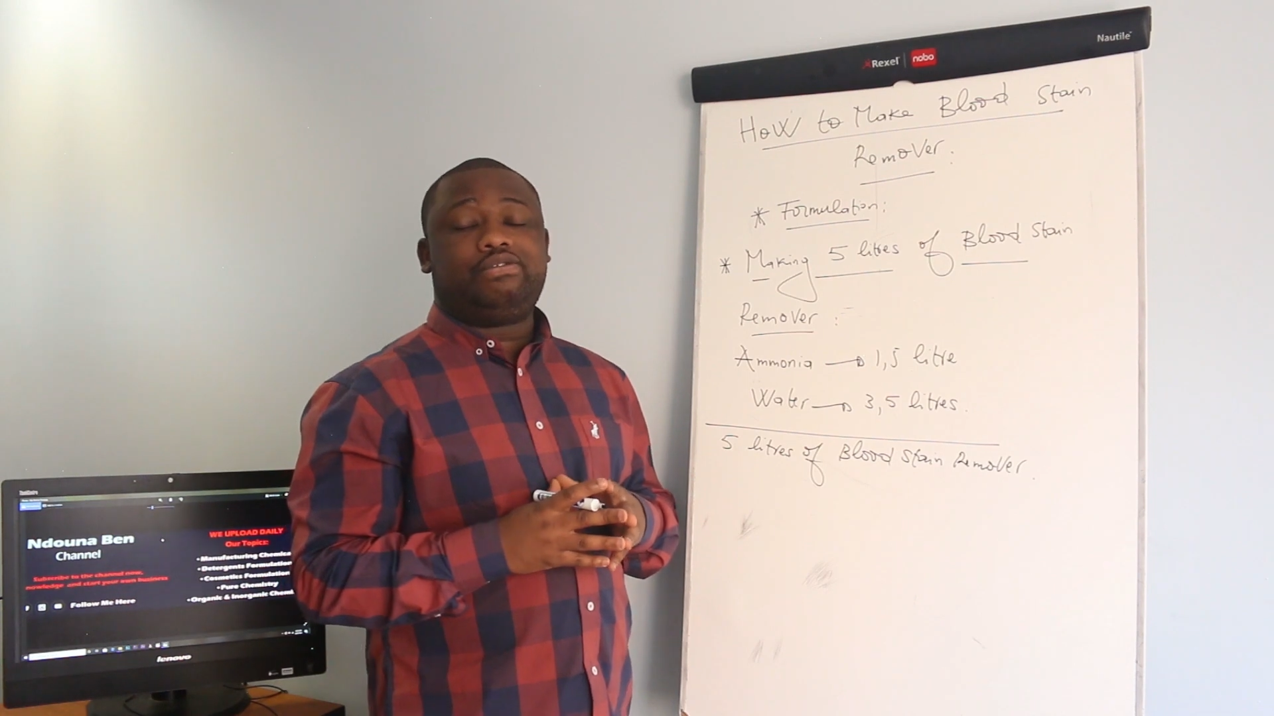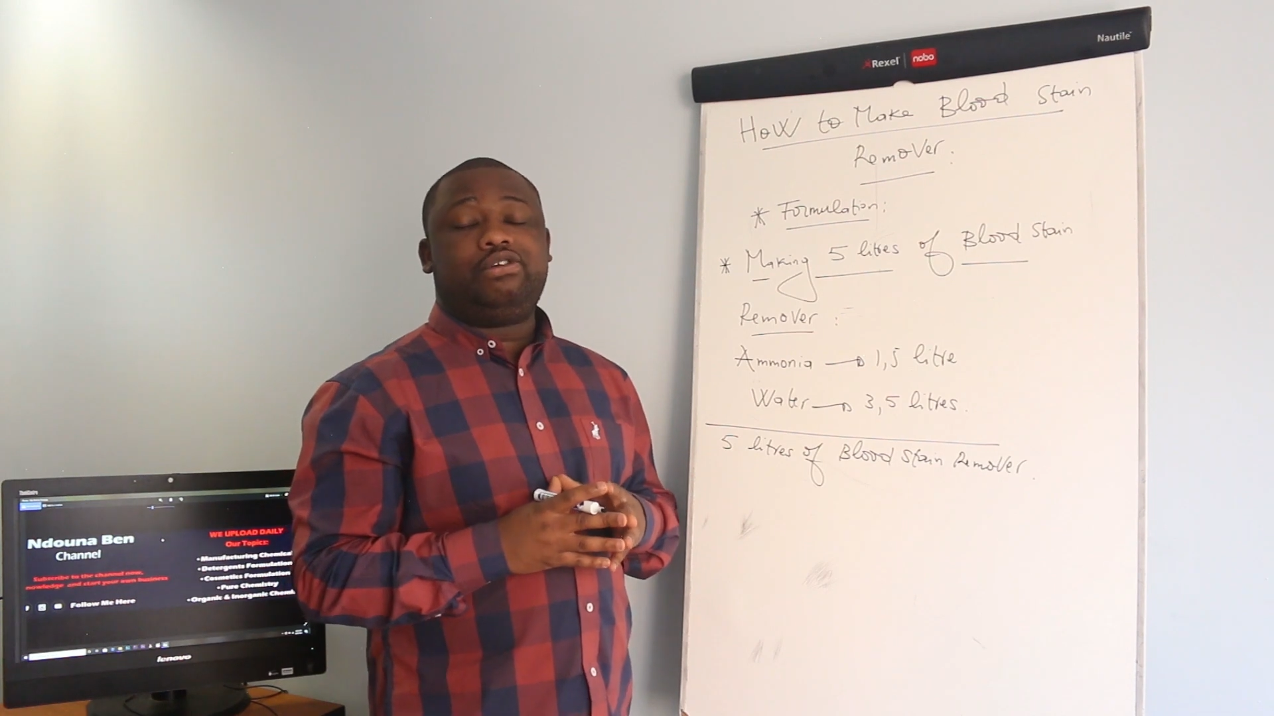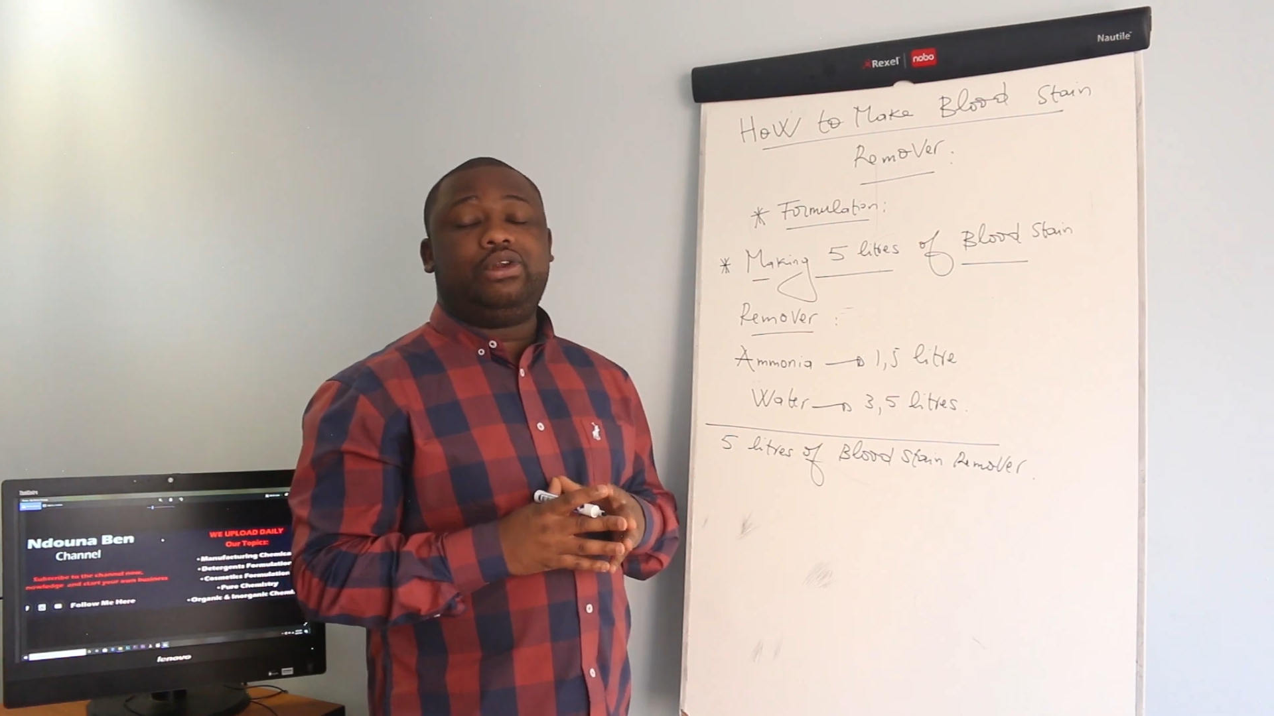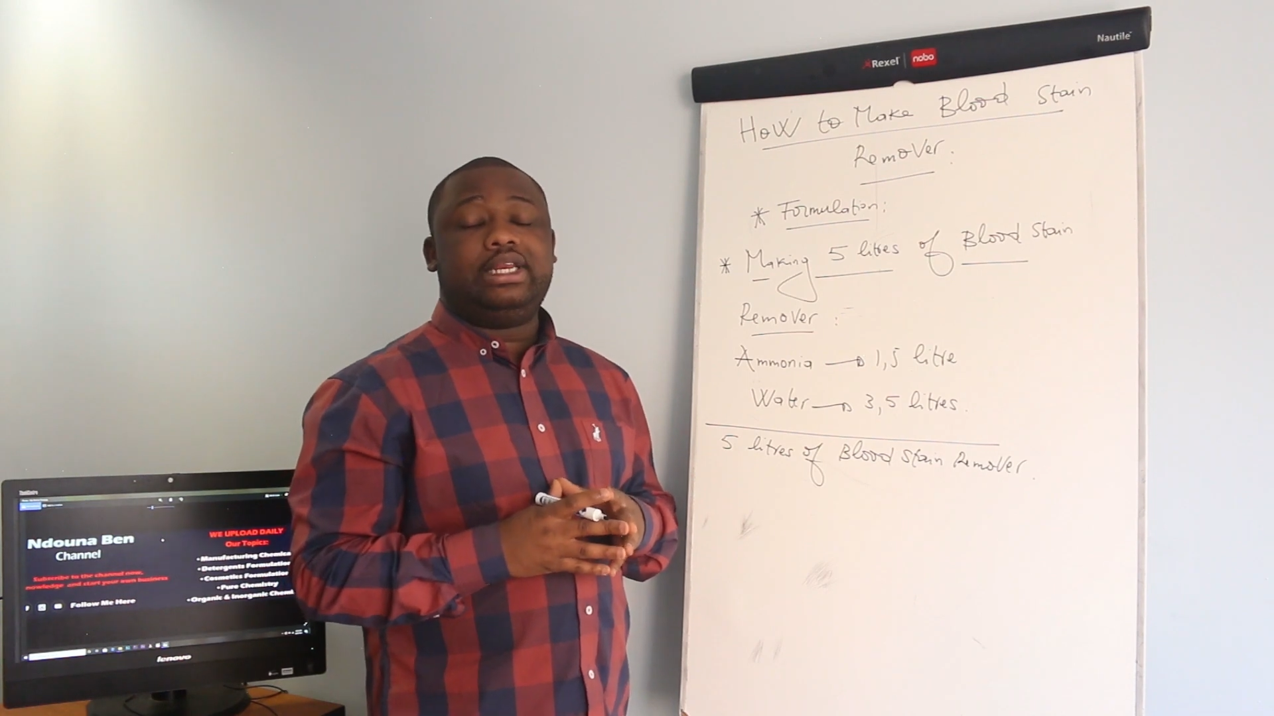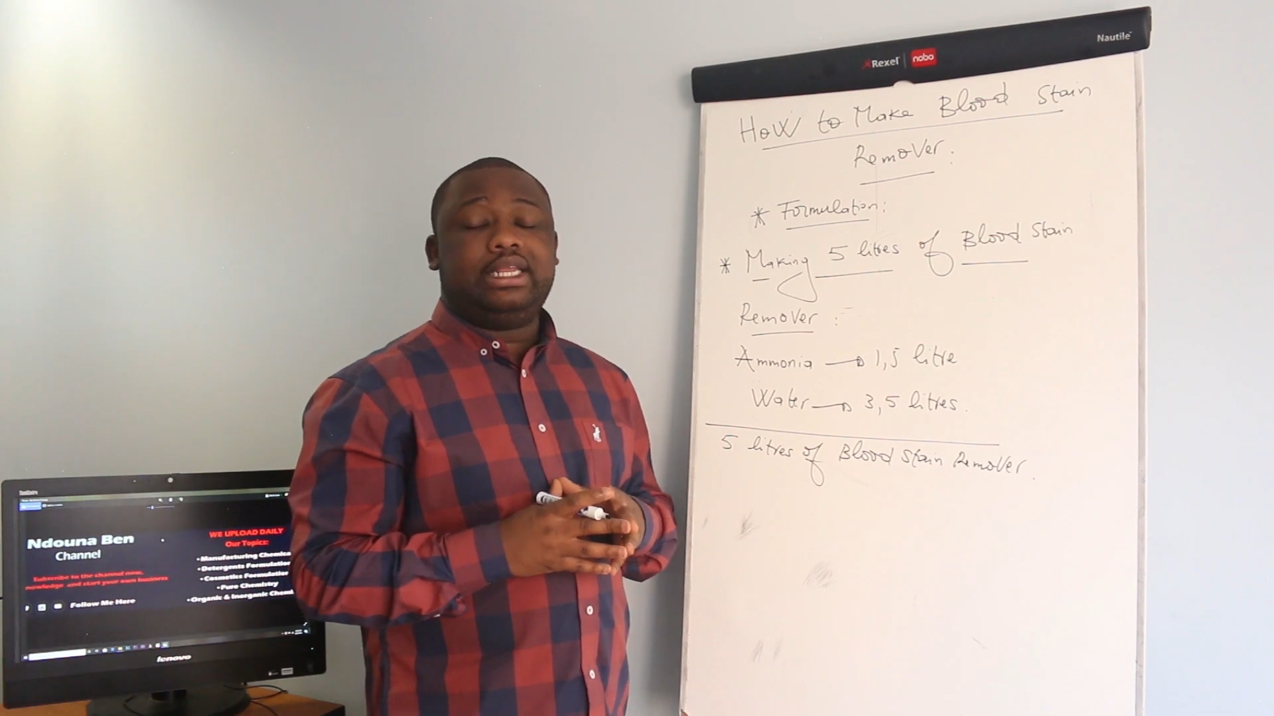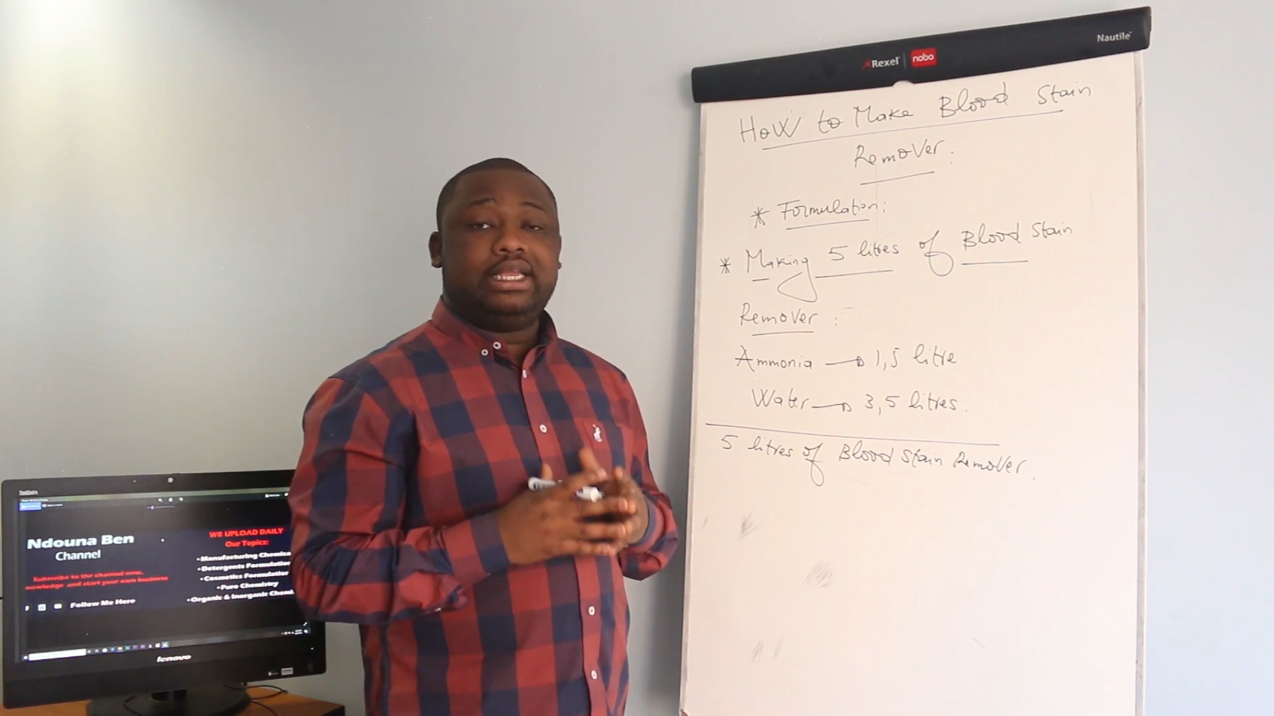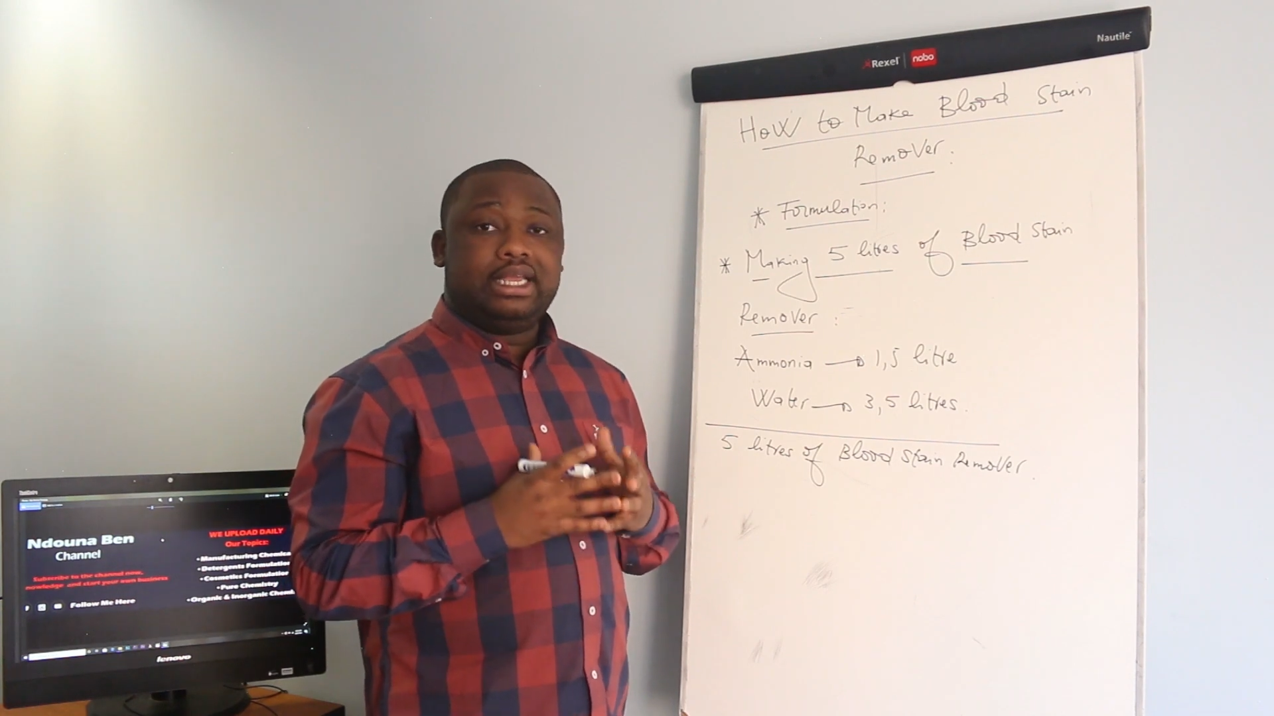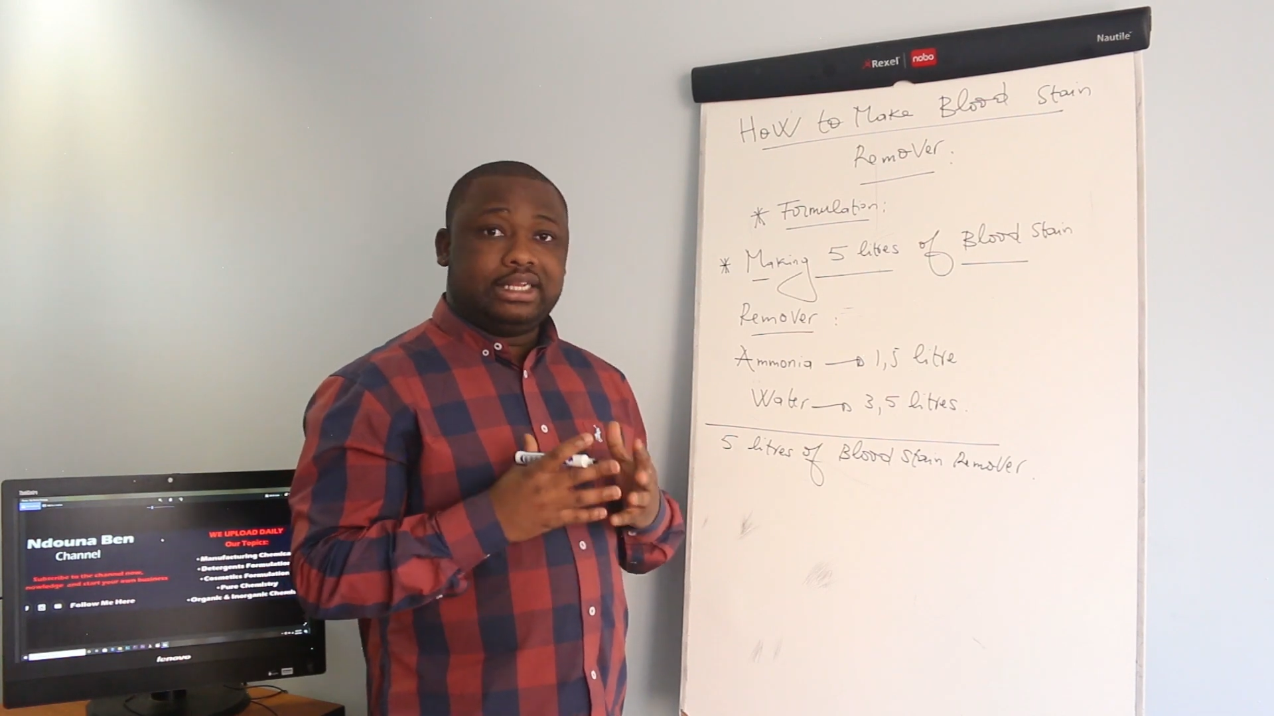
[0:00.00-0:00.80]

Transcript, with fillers: of learning.